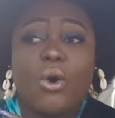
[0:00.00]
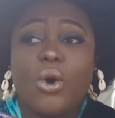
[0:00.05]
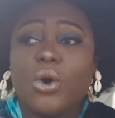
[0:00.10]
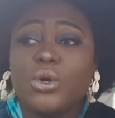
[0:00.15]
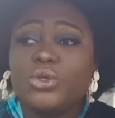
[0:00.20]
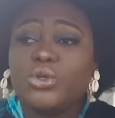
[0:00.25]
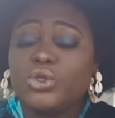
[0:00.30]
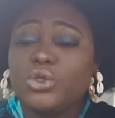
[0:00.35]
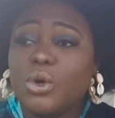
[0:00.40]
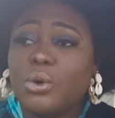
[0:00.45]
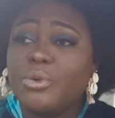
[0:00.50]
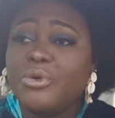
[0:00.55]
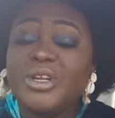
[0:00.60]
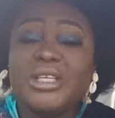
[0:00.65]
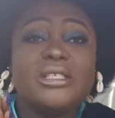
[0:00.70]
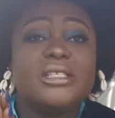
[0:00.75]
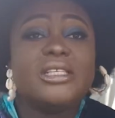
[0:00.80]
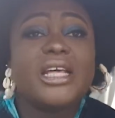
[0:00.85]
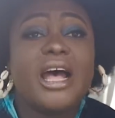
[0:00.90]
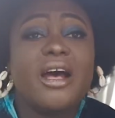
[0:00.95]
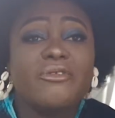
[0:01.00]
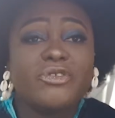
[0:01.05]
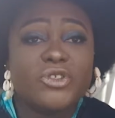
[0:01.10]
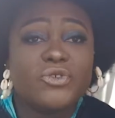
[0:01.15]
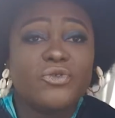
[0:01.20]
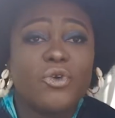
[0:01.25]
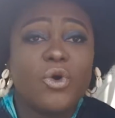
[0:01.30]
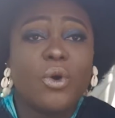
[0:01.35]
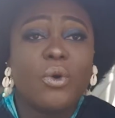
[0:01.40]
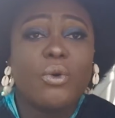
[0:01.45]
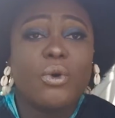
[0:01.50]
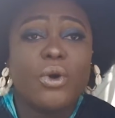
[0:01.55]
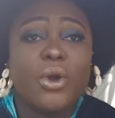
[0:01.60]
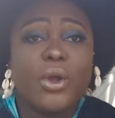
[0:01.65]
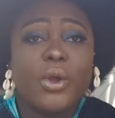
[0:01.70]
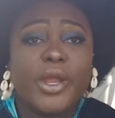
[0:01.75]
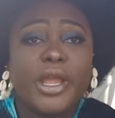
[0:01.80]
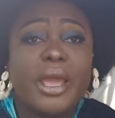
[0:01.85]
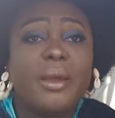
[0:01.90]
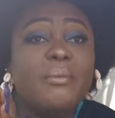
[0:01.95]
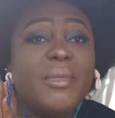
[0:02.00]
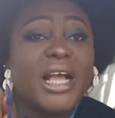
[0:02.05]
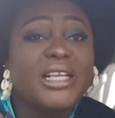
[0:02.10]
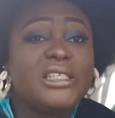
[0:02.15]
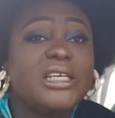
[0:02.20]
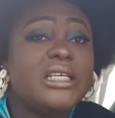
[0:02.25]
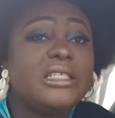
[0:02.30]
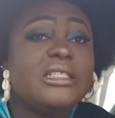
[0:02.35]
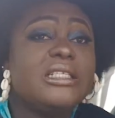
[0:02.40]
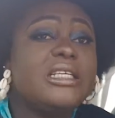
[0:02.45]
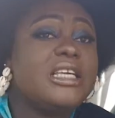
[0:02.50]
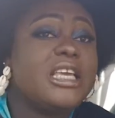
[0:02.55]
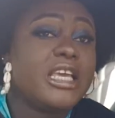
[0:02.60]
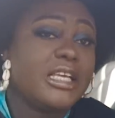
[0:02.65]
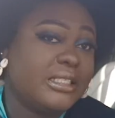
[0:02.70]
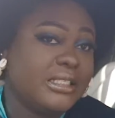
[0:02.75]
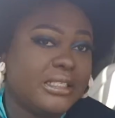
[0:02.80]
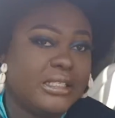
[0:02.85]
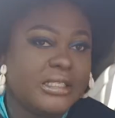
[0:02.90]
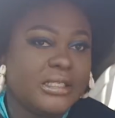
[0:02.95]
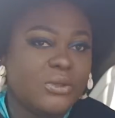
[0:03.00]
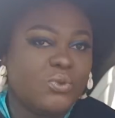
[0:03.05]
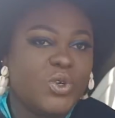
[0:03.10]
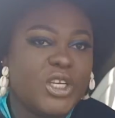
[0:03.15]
or some reserves for emergency cases,